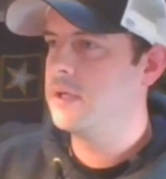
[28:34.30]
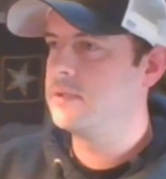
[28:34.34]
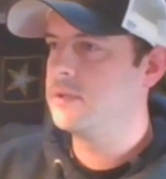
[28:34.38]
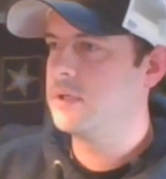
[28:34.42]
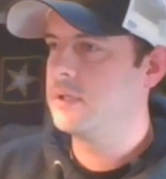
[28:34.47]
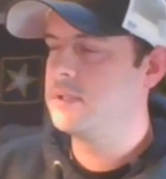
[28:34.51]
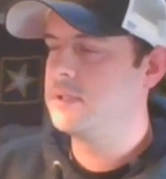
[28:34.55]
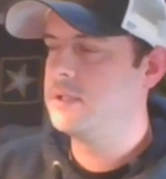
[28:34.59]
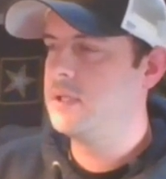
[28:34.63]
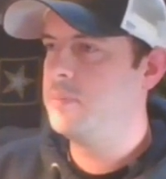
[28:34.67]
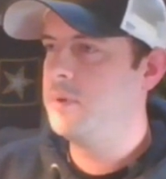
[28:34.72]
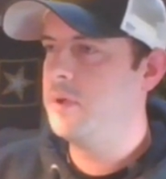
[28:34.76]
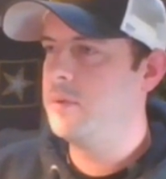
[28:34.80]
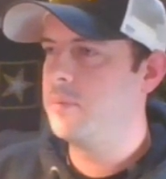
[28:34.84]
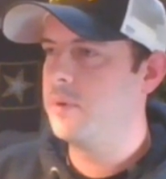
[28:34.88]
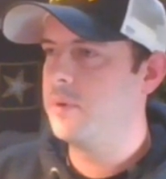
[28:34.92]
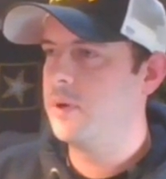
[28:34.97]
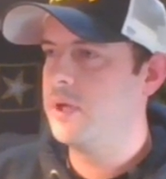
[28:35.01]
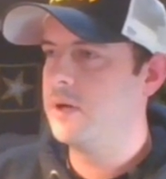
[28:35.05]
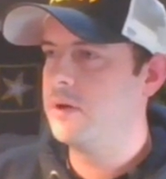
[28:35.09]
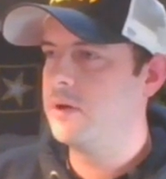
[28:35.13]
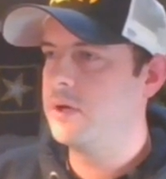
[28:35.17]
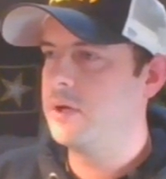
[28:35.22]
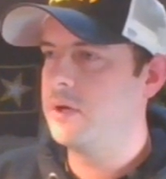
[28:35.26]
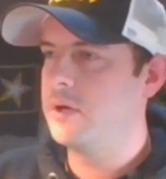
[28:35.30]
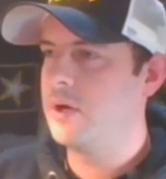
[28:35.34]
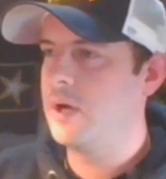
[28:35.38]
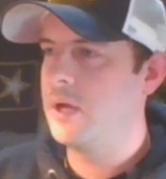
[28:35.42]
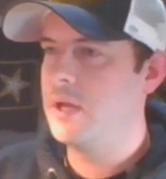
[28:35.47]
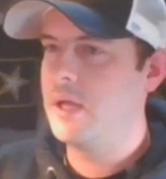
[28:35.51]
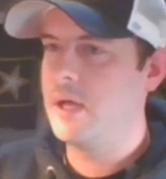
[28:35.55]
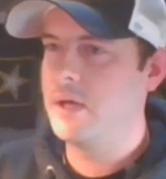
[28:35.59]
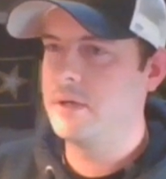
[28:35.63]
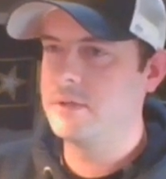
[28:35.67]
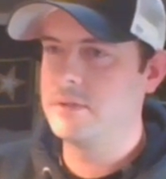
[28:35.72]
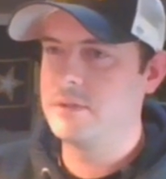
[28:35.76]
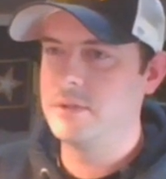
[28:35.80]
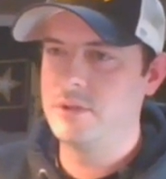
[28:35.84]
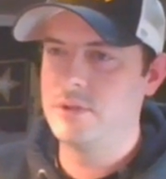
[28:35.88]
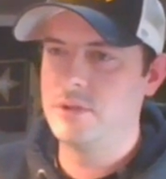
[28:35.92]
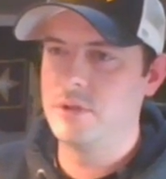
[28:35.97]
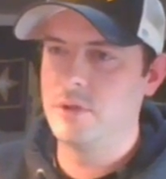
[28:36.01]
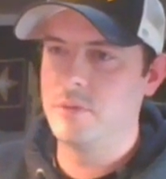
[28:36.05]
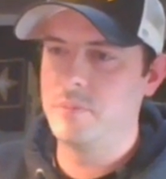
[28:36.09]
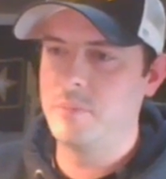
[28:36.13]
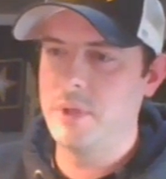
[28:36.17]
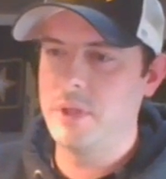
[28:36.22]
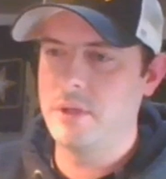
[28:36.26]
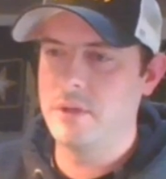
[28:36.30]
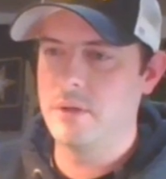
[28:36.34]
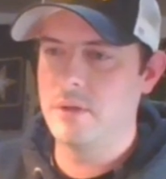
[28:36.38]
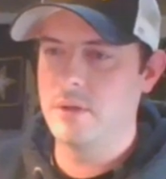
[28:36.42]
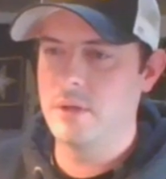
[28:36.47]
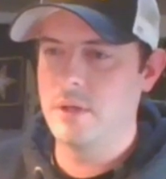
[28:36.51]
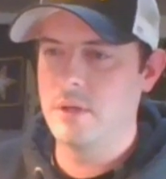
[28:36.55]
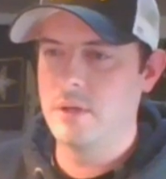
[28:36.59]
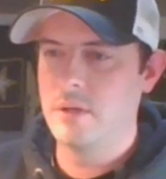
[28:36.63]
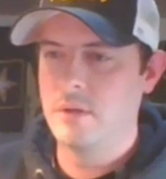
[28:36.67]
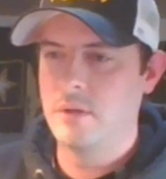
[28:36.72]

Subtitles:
so I see people entering right now, so you should be good.